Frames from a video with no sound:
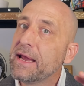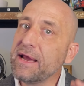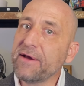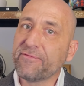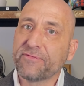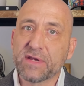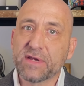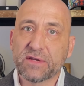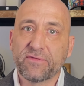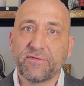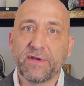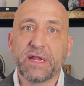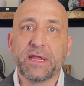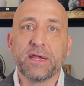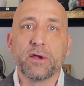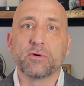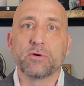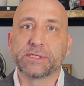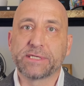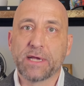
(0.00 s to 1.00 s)
if this
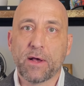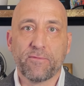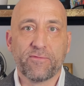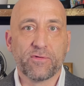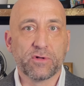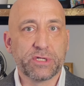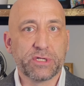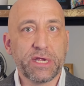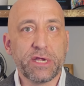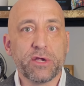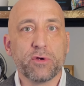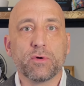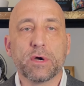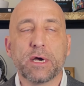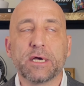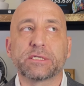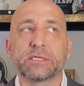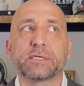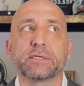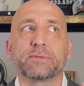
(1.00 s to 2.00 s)
video is helpful to you,
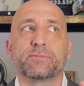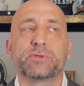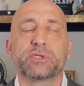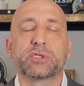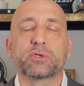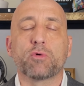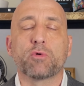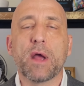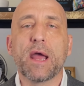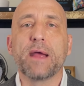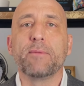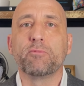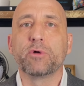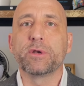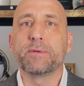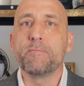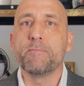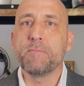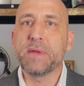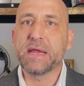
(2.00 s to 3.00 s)
a subscribe would
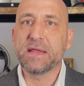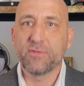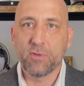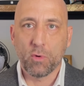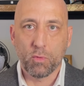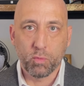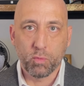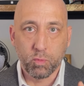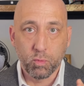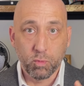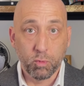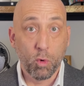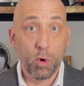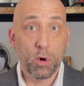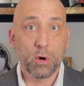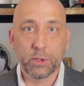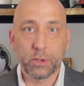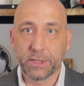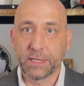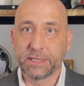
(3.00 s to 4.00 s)
mean the
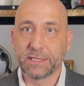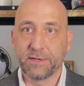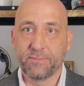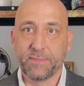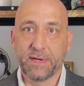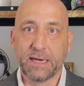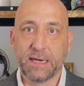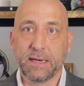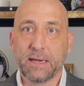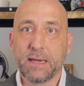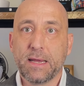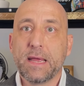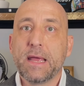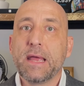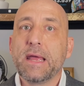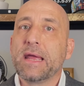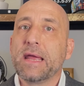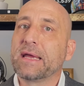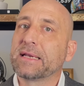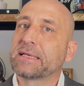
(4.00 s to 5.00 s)
world to me.
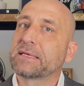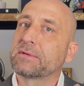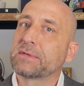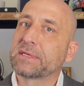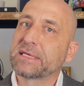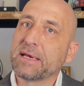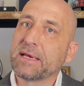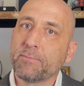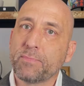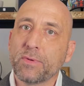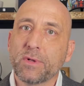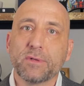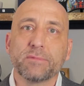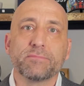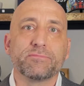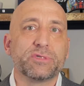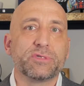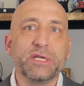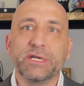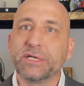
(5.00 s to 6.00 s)
It's
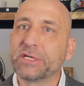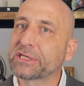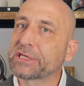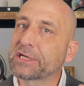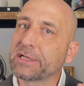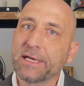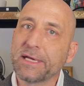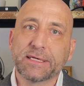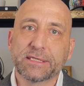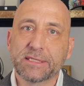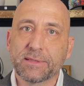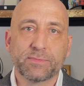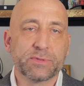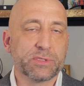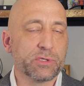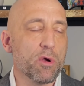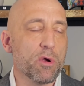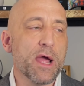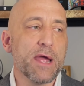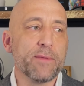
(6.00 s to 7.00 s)
simple, you just click
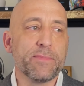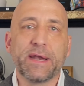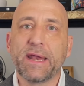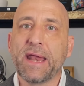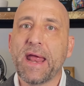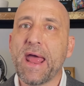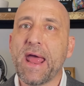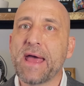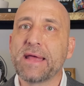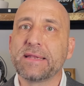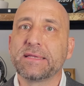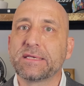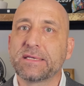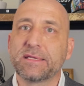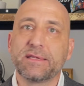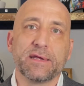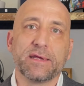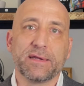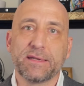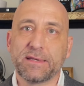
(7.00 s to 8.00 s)
subscribe and it adds
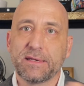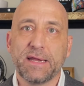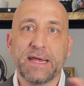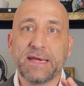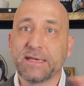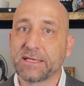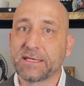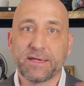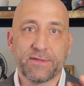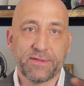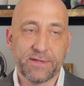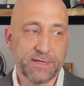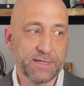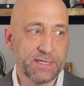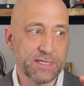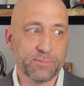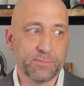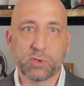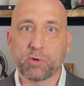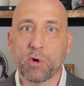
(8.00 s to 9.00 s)
to the
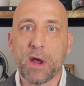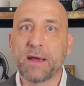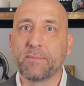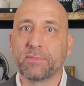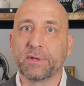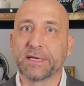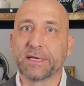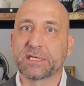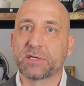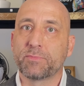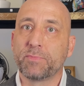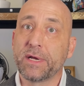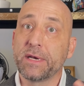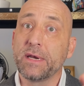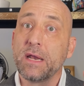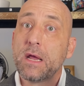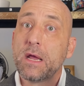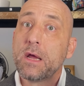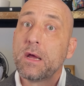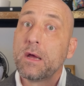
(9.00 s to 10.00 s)
subscribe list.
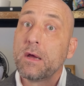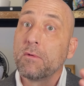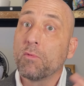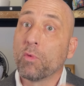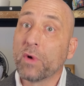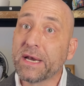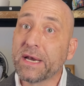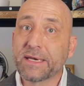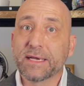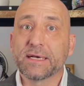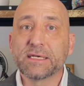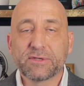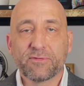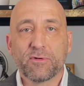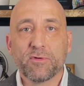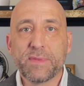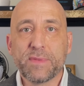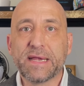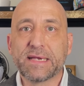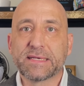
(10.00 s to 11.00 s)
But what it does for
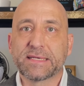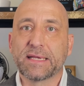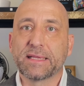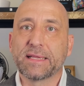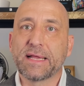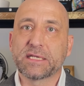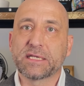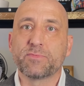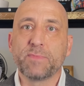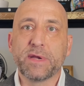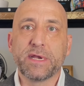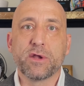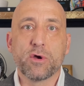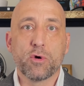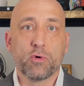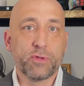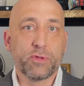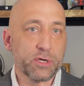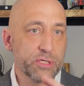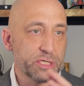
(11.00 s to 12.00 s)
me is it lets me
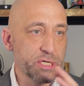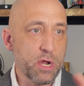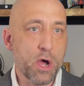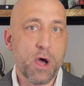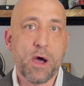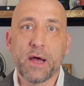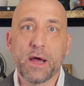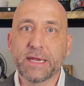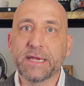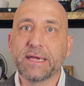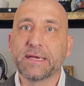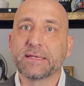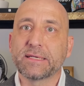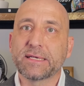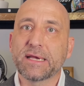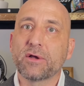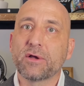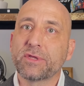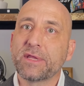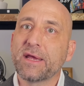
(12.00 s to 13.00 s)
know there's an audience
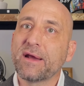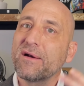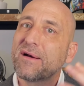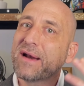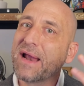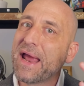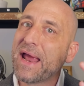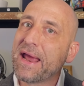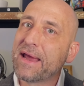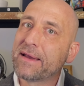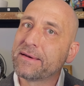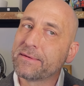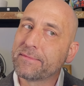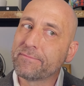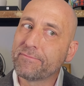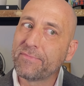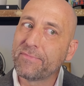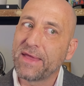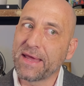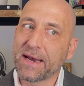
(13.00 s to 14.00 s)
out there and
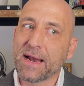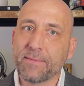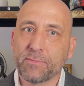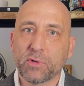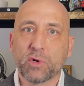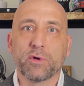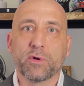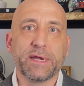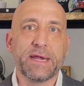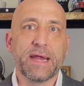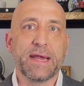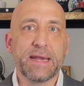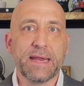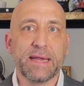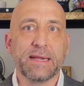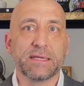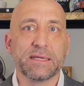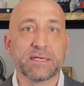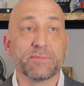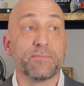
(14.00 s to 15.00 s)
that I'm
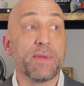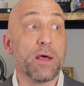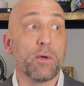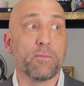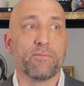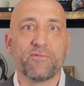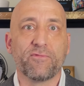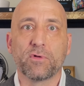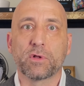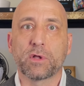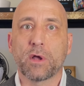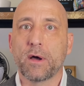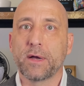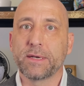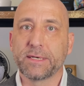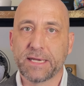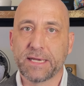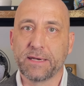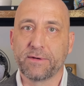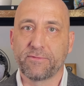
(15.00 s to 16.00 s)
creating some helpful
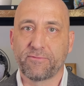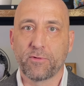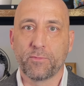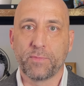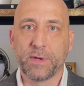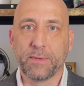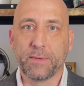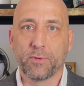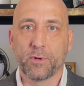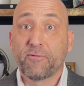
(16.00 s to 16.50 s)
content for people.